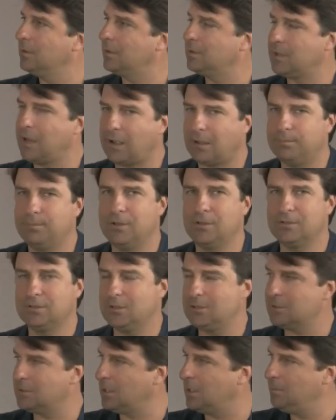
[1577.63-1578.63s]
Tech
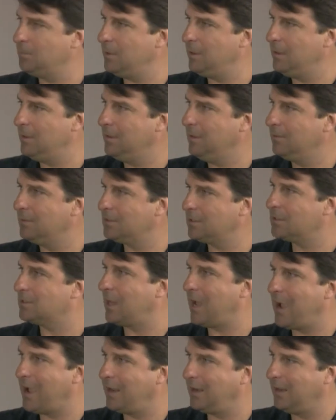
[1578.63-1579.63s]
business could be
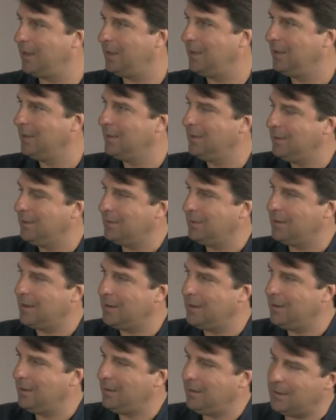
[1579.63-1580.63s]
society.
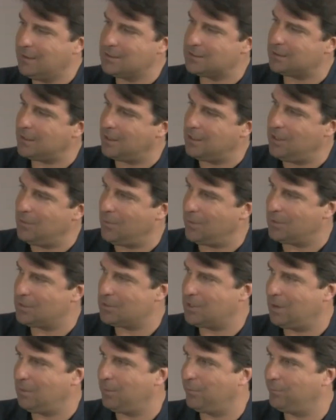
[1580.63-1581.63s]
Any insight you want to
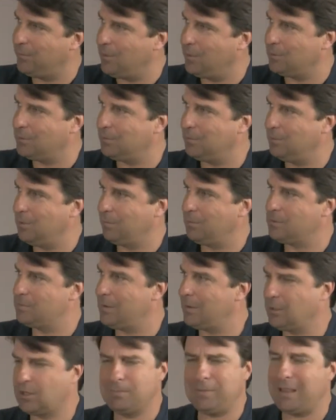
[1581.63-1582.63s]
share with folks from your
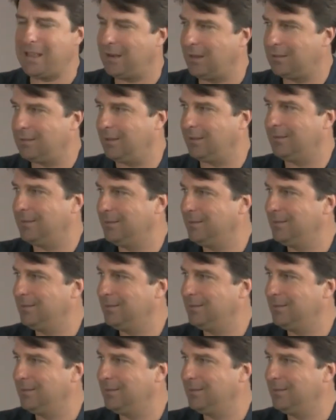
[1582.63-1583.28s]
perspective? Could be anything.